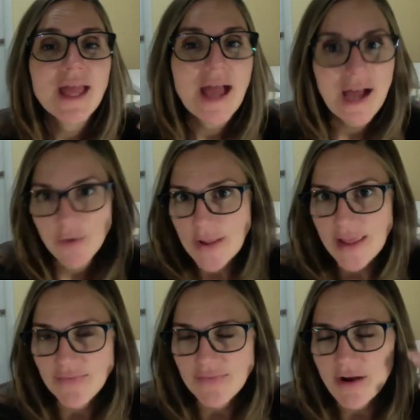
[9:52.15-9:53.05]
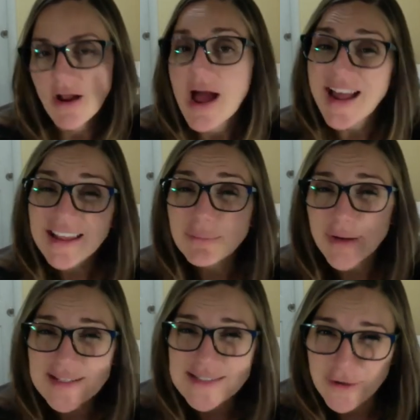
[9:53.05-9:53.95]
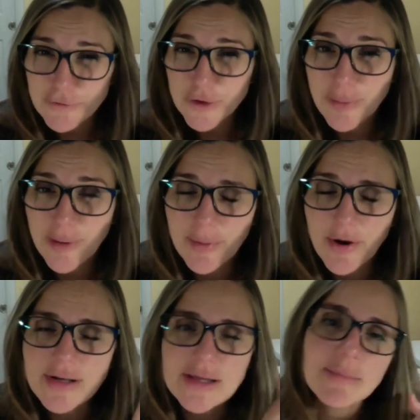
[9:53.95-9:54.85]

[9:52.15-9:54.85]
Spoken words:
how do I get there? I can break it down for you by party.